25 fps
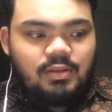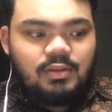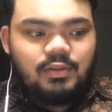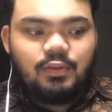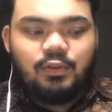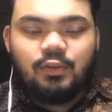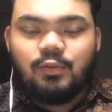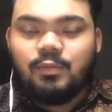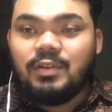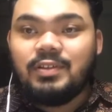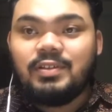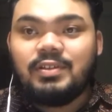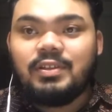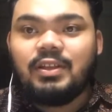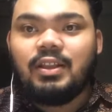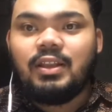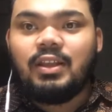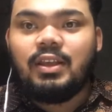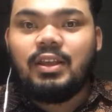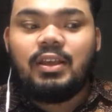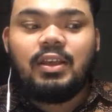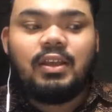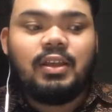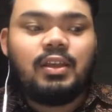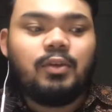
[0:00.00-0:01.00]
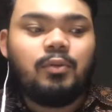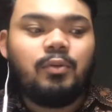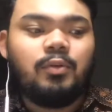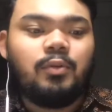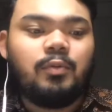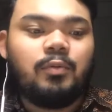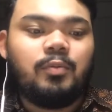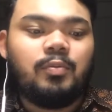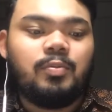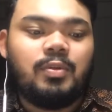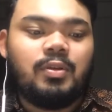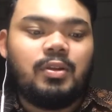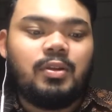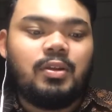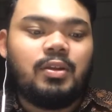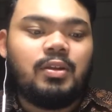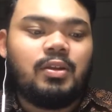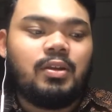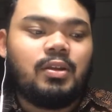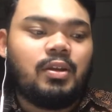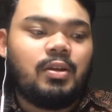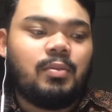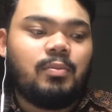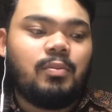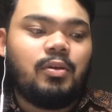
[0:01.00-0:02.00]
So basically we will be
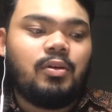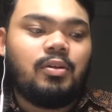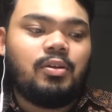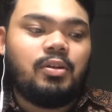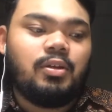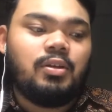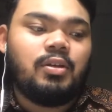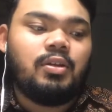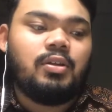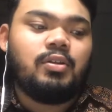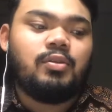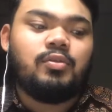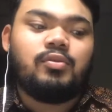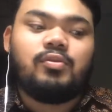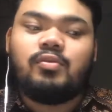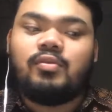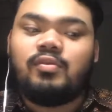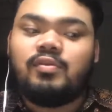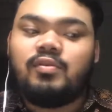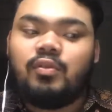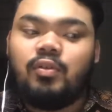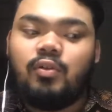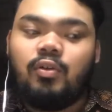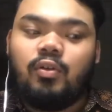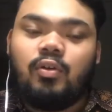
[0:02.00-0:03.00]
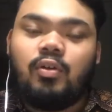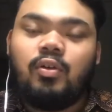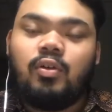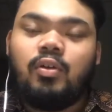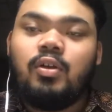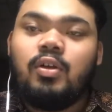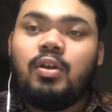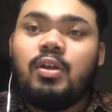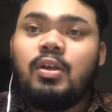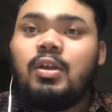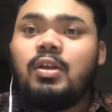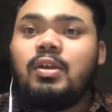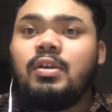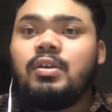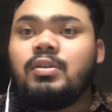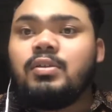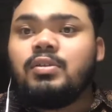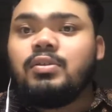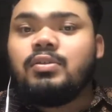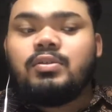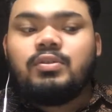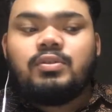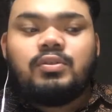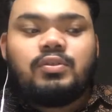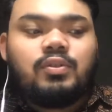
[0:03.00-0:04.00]
learning about the Newton's law.
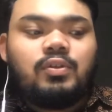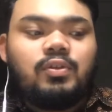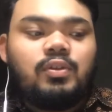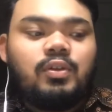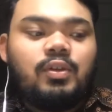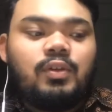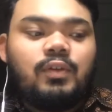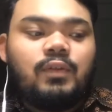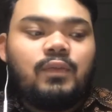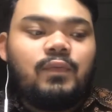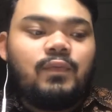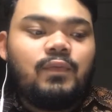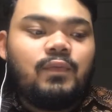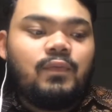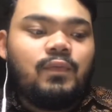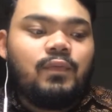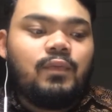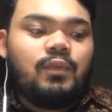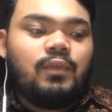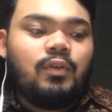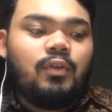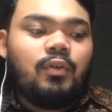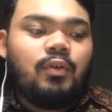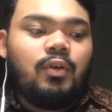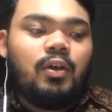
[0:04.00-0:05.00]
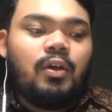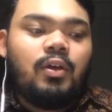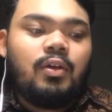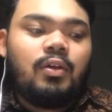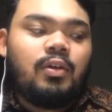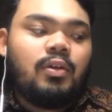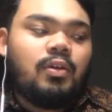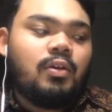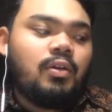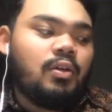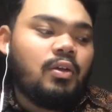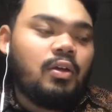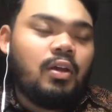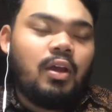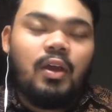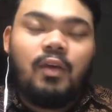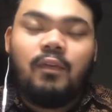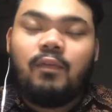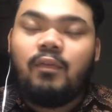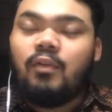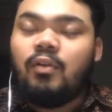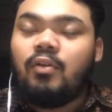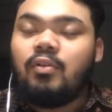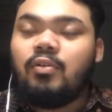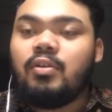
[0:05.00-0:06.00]
So if you
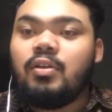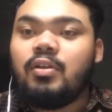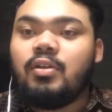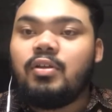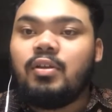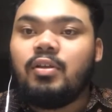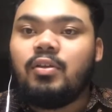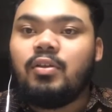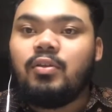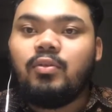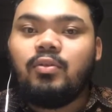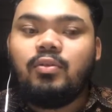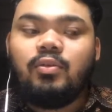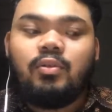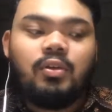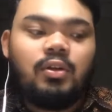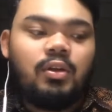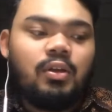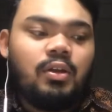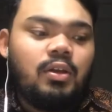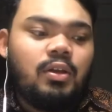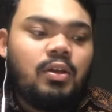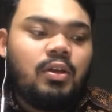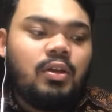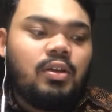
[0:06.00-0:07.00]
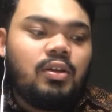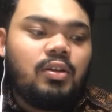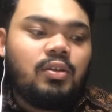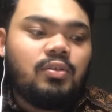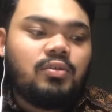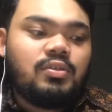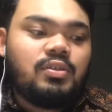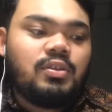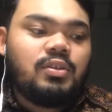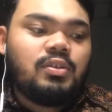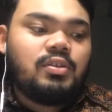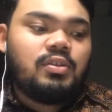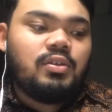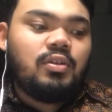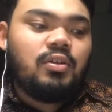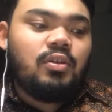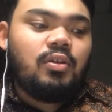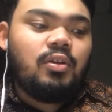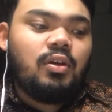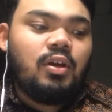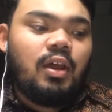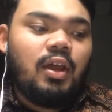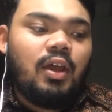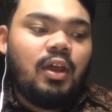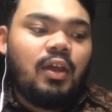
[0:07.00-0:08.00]
have already know, Newton's
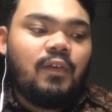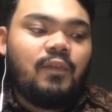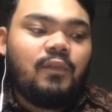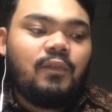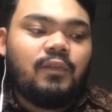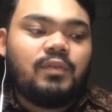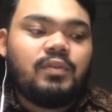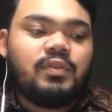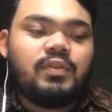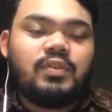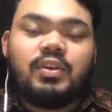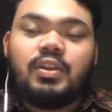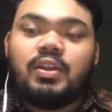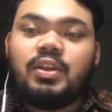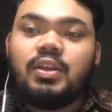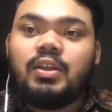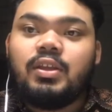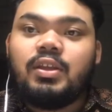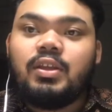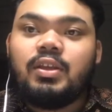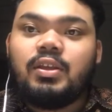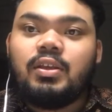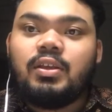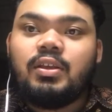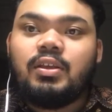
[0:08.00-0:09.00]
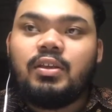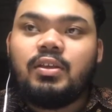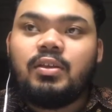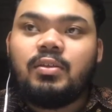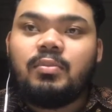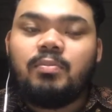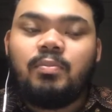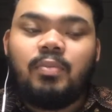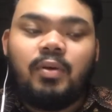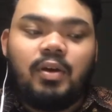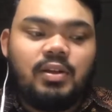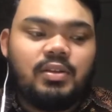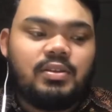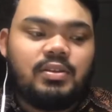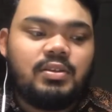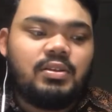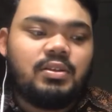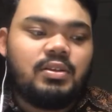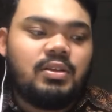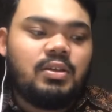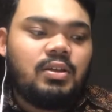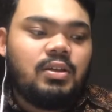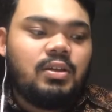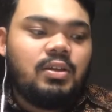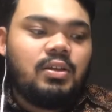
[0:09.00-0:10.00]
law have three
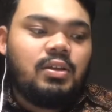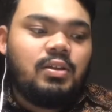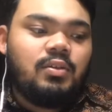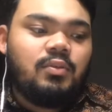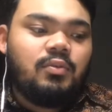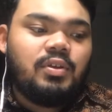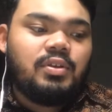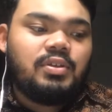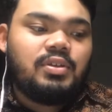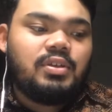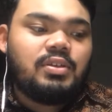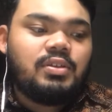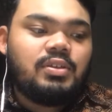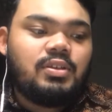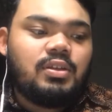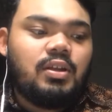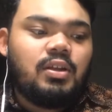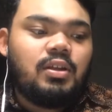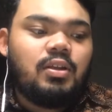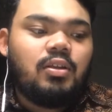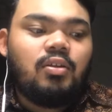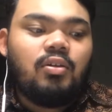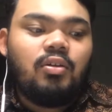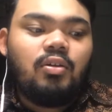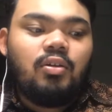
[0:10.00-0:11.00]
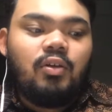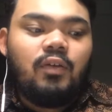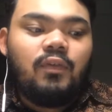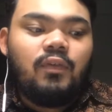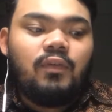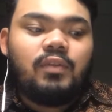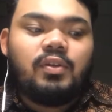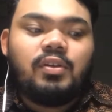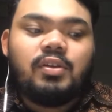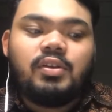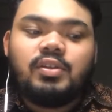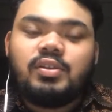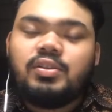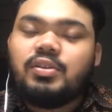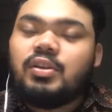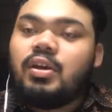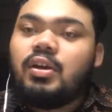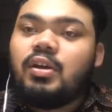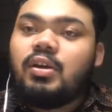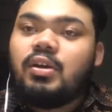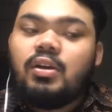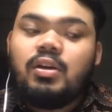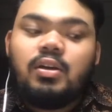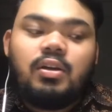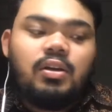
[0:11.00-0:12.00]
parts, which is the law of
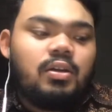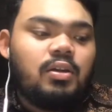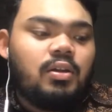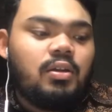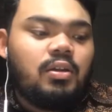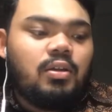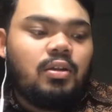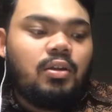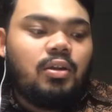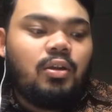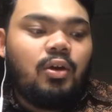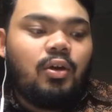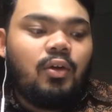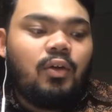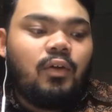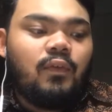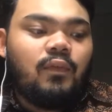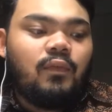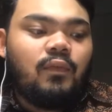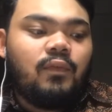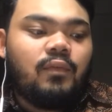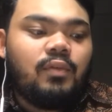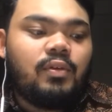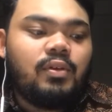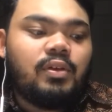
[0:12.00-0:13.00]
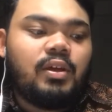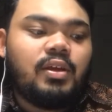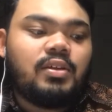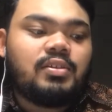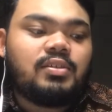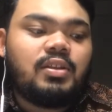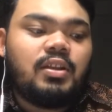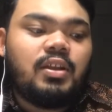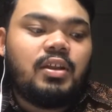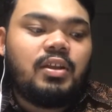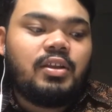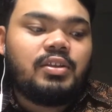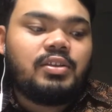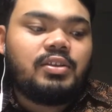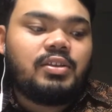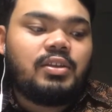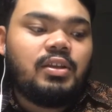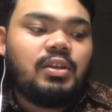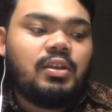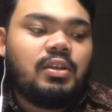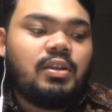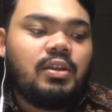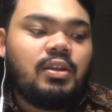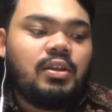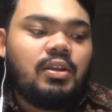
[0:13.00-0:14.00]
inertia, law of
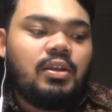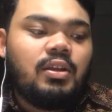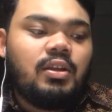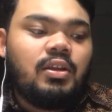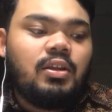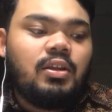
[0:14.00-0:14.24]
acceleration,